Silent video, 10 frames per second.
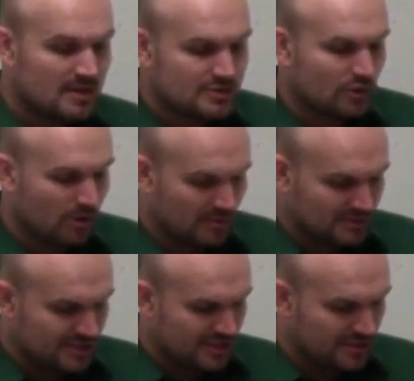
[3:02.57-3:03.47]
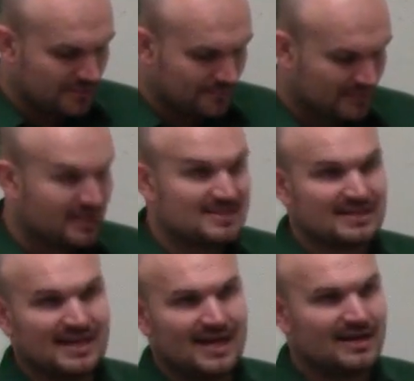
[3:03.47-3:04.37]
So what we'll do is,
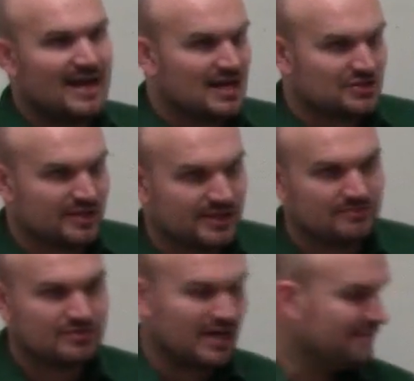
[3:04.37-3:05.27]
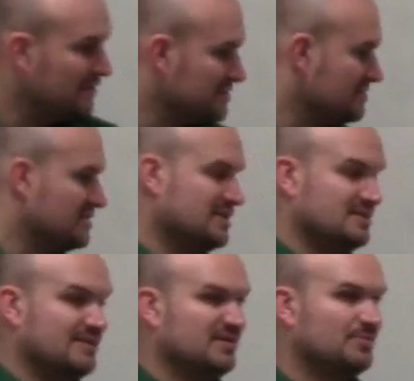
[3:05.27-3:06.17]
again, and actually, Jade, if you
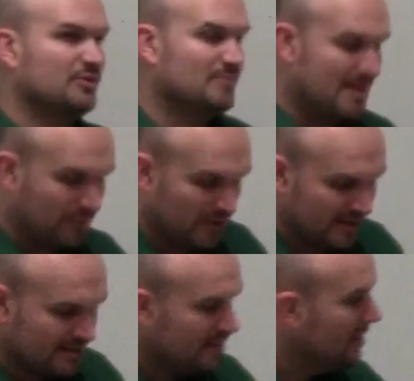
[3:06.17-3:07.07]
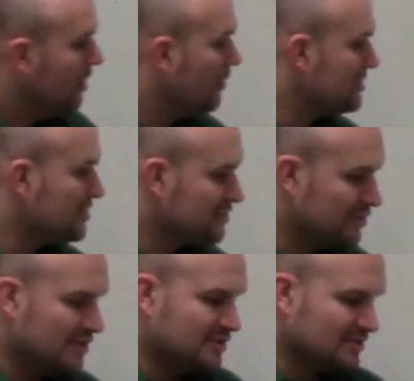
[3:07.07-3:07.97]
just even to prove my point, what you'll
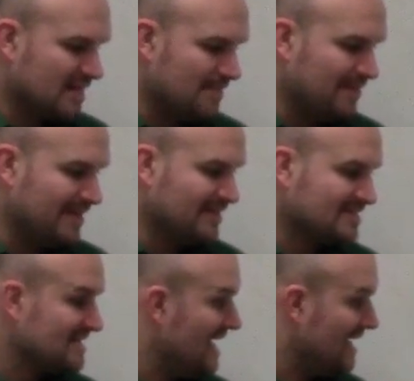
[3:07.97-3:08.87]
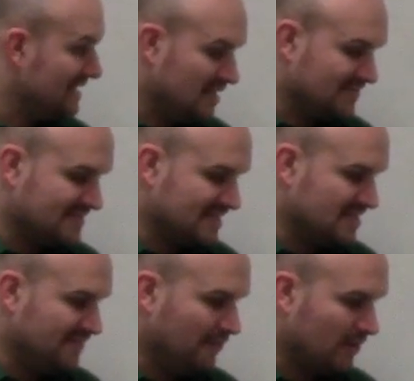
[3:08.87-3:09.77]
do is you'll type in the sine of
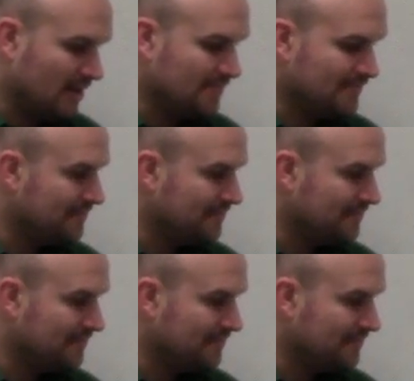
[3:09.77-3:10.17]
64